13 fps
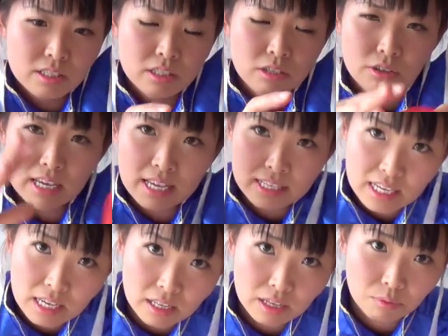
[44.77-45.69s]
So you can't
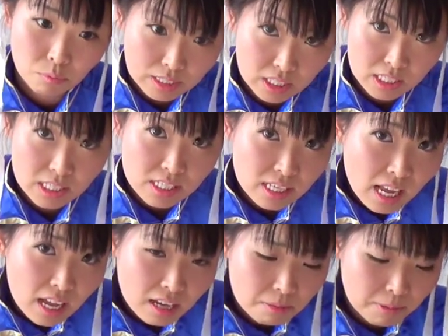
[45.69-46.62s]
tell like what's
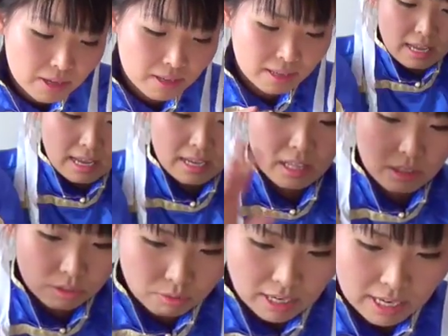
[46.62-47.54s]
inside, but I got
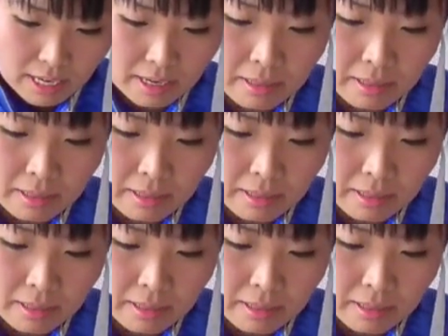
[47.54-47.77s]
three.